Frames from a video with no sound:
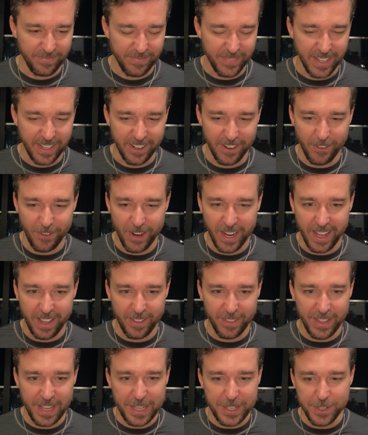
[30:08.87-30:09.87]
All right,
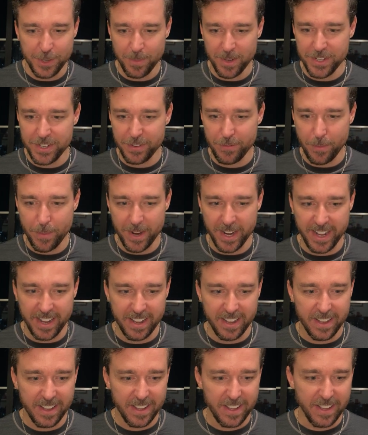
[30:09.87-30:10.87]
thanks so much, everybody.
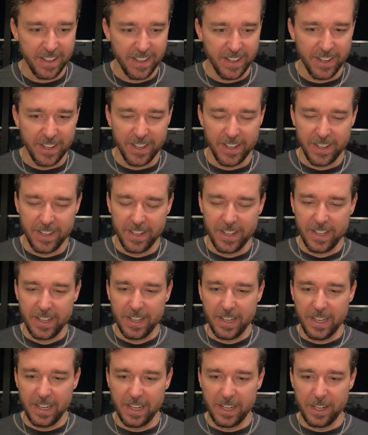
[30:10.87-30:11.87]

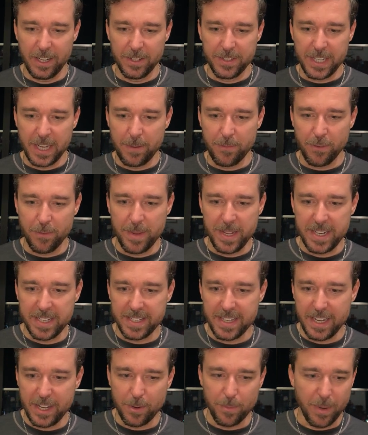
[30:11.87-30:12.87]
Time for me to
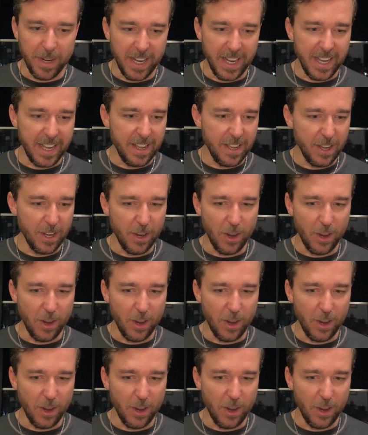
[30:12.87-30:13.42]
say goodbye.